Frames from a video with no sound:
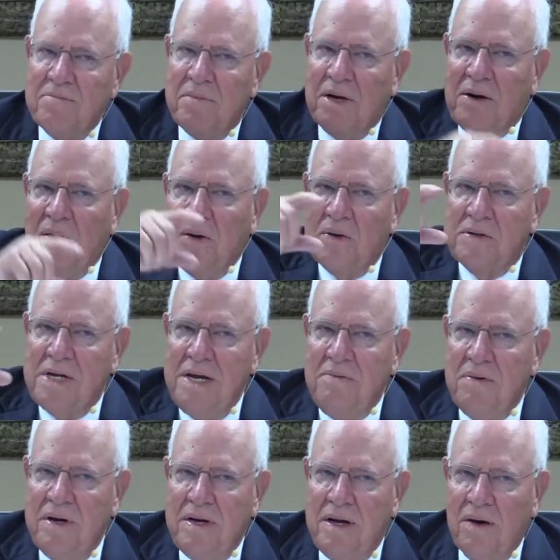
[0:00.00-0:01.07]
because he
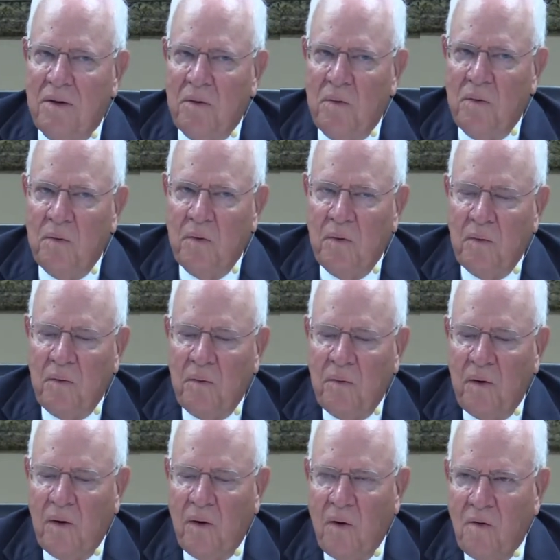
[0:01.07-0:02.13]
would go
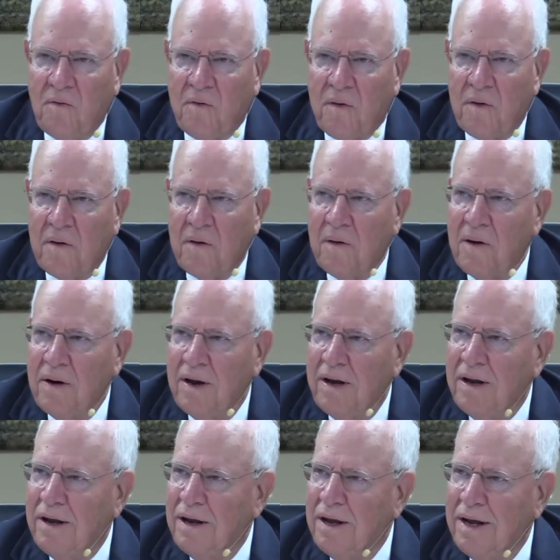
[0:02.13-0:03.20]
over
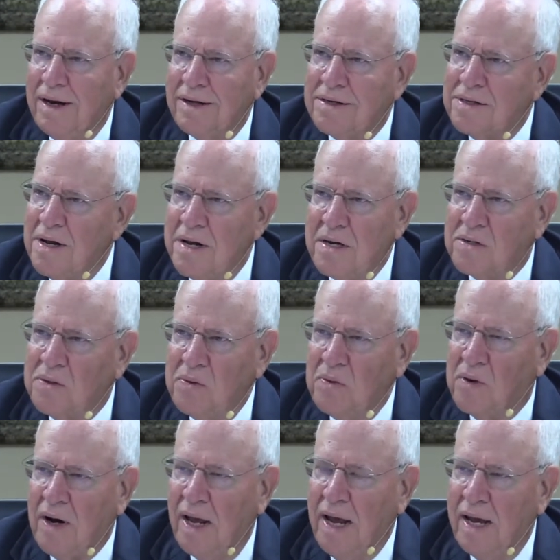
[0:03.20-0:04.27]
in a Sunday school
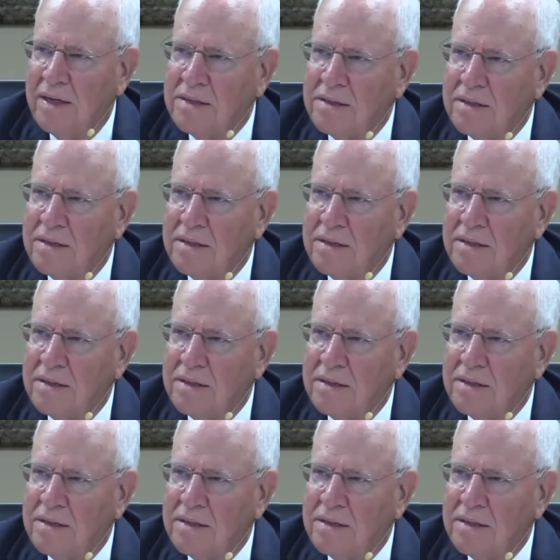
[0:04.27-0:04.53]
class